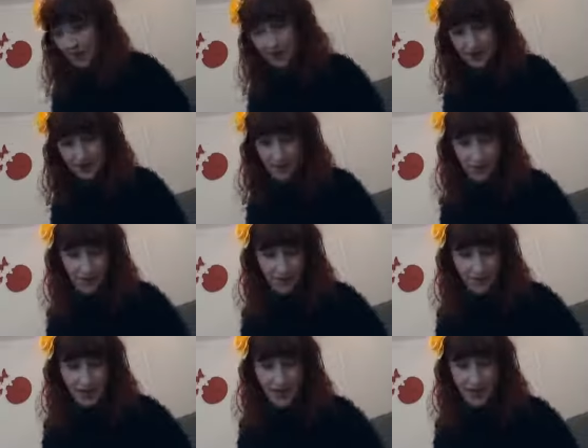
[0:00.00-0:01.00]
So,
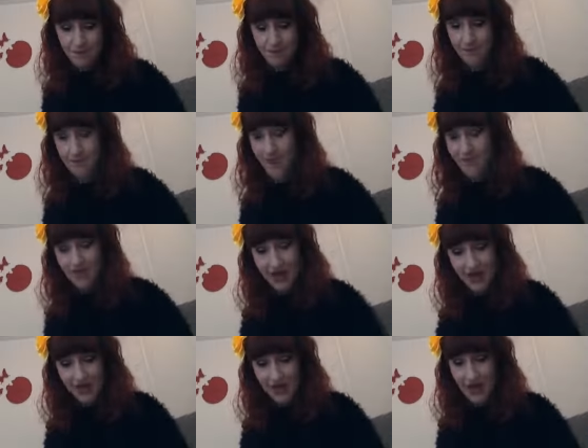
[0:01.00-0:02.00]
I
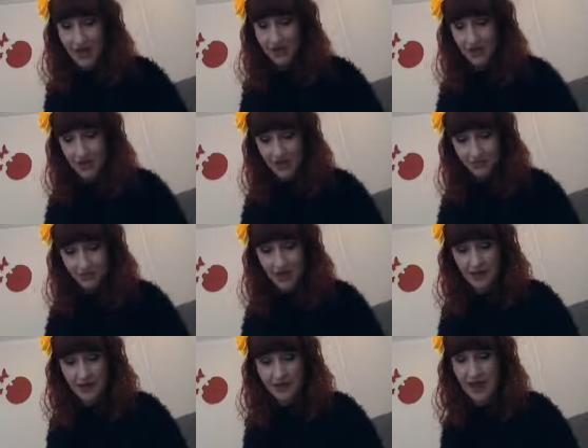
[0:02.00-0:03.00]
very, very, very
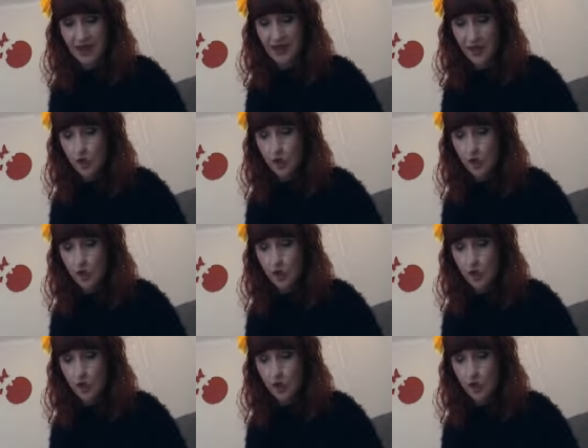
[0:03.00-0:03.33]
impressed. It is a